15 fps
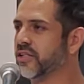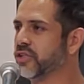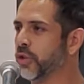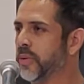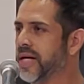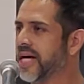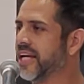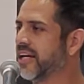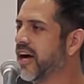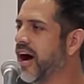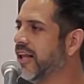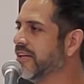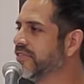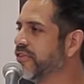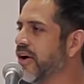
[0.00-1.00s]
Do we get to
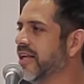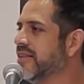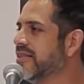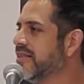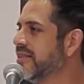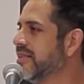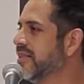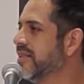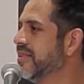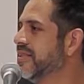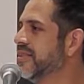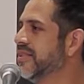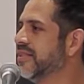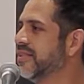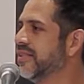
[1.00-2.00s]
call a friend?
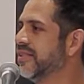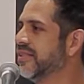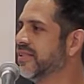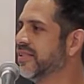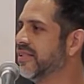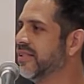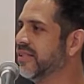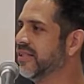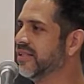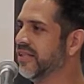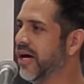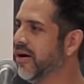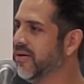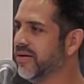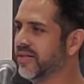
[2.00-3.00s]

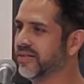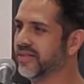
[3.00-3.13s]
No?